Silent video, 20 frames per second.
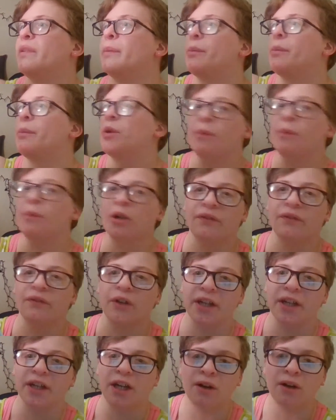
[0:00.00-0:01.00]
my bookmark
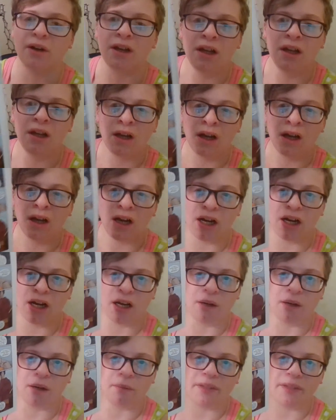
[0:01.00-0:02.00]
falling out.
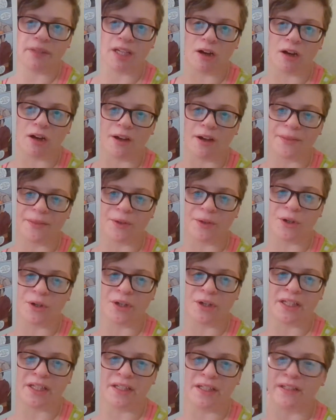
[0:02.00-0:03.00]
The author
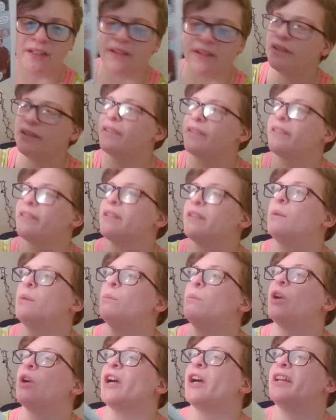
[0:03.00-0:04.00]
is
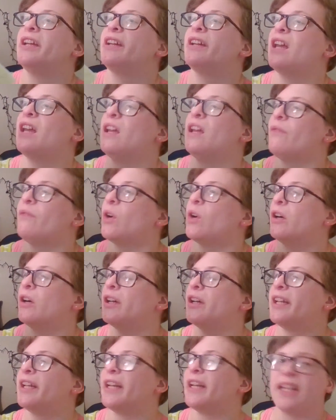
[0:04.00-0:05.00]
Brian K.
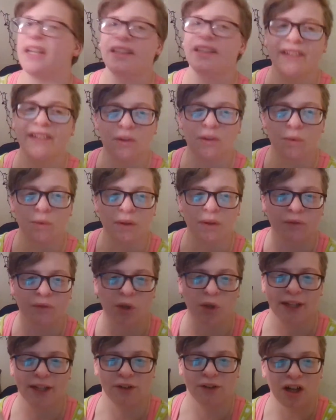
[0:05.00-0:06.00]
Vaughan, and I guess he's written for
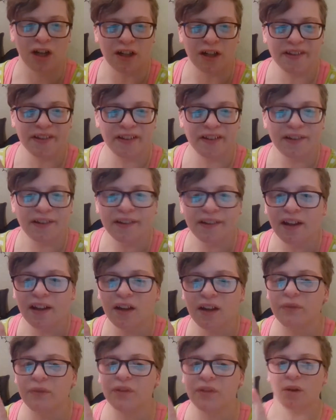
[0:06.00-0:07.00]
like Lost and
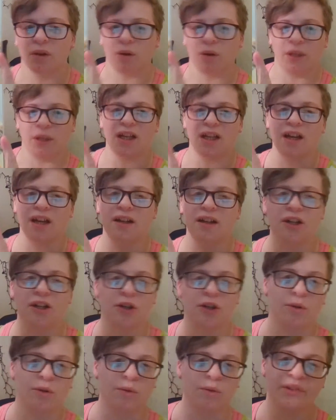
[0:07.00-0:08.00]
stuff, so he kind of
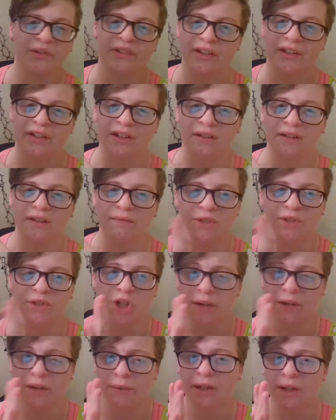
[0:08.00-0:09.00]
knows the
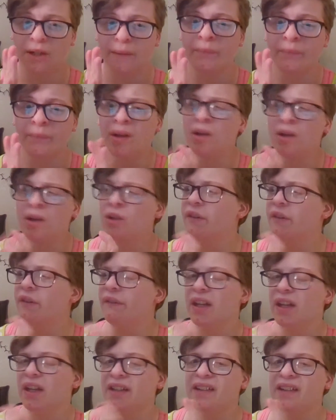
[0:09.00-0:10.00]
genre. So if
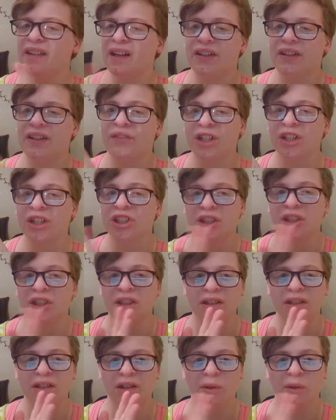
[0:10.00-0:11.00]
you like science fiction,
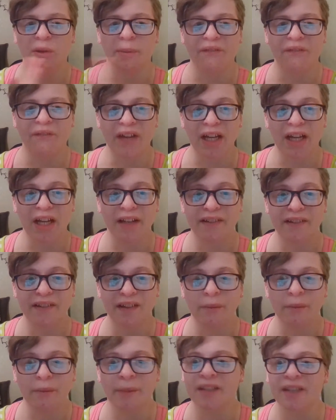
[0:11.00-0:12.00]
a little bit of
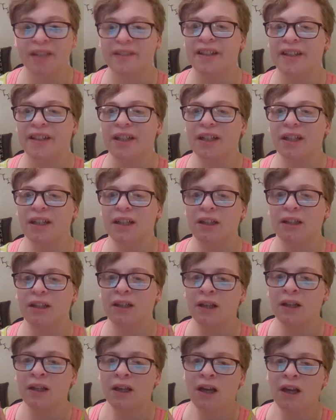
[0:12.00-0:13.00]
fantasy mixed in,
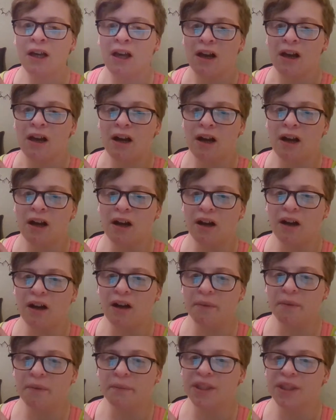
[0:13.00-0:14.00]

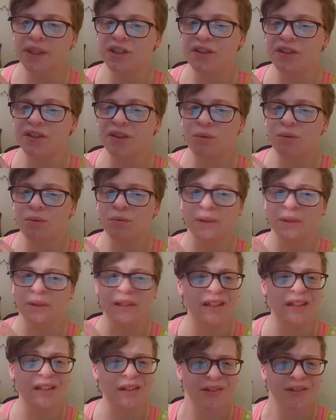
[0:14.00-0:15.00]
it's just a really good